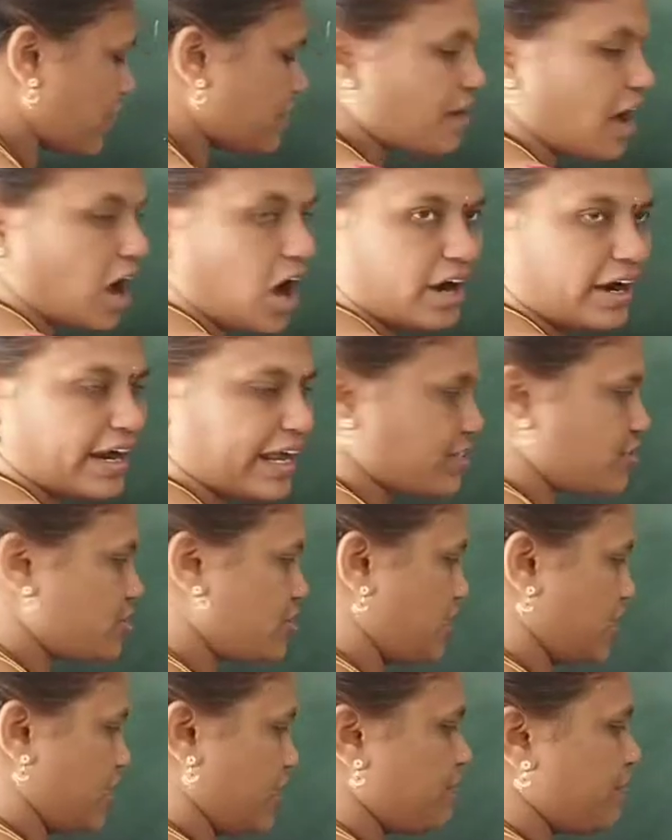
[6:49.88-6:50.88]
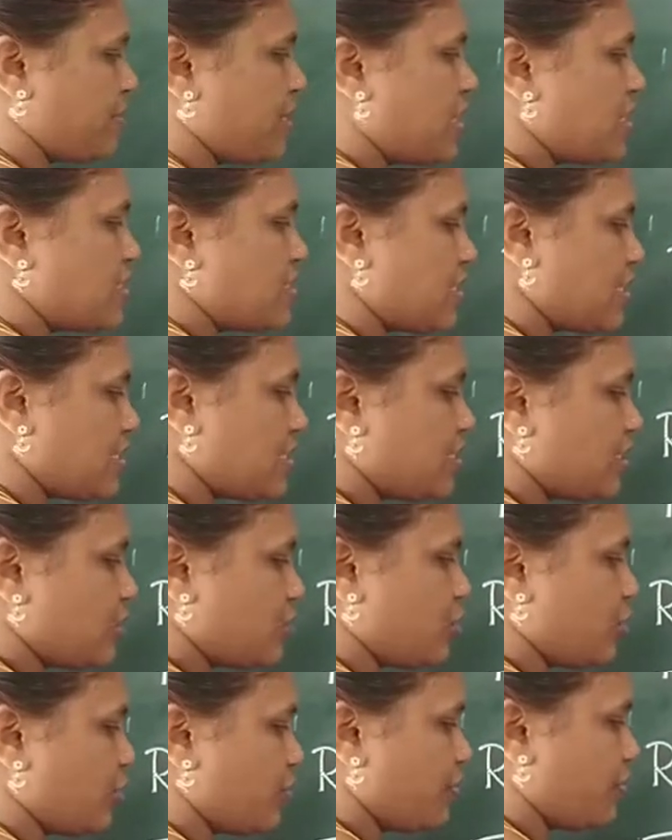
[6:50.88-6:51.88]
become RH3. Sixth
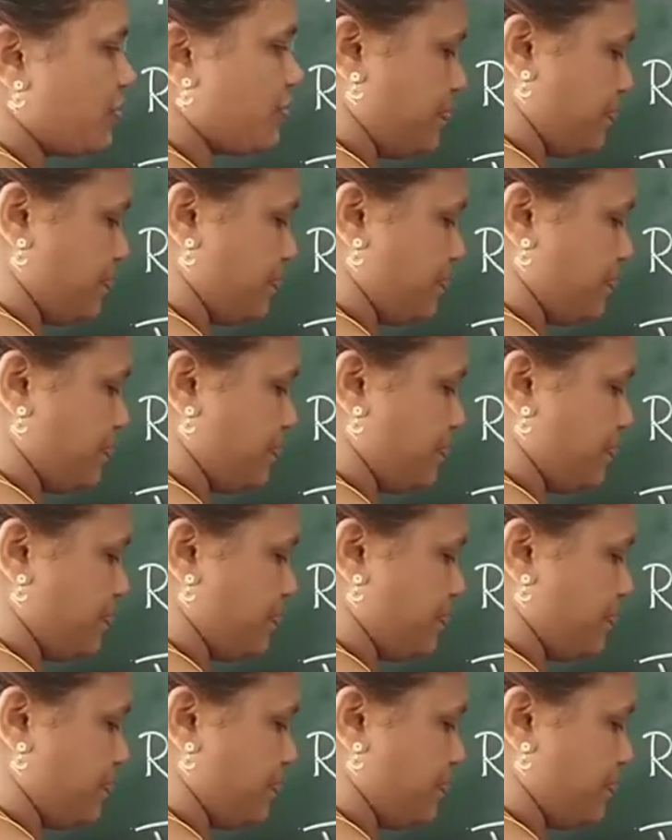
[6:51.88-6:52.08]
group.